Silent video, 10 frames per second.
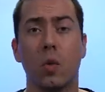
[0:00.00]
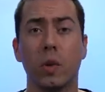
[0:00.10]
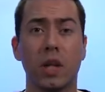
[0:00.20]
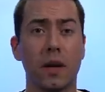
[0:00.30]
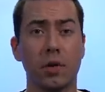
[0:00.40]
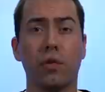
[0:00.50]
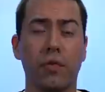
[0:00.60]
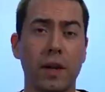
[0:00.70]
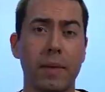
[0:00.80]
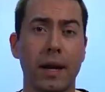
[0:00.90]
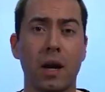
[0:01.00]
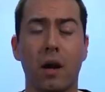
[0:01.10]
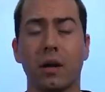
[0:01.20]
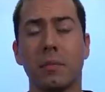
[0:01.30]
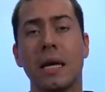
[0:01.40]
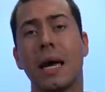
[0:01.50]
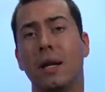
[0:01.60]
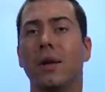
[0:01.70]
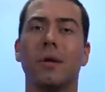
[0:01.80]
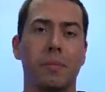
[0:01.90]
We'd love your feedback on them,
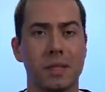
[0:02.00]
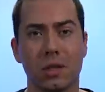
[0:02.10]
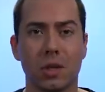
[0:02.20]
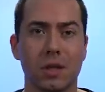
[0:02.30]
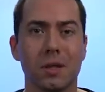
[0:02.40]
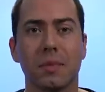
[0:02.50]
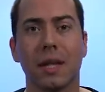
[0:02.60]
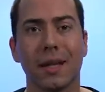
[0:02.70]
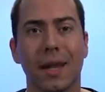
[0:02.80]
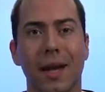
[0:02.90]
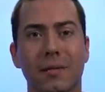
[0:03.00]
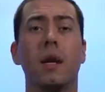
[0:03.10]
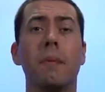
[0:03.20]
and you can position it something like that.